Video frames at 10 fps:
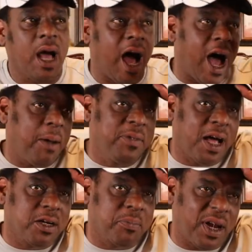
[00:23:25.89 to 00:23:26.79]
I'm
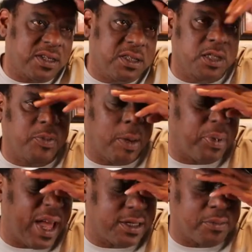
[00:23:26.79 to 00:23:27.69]
not going to probably touch my
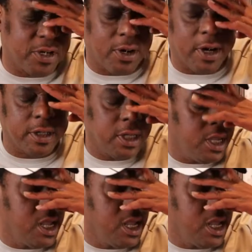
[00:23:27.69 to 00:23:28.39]
platinum card.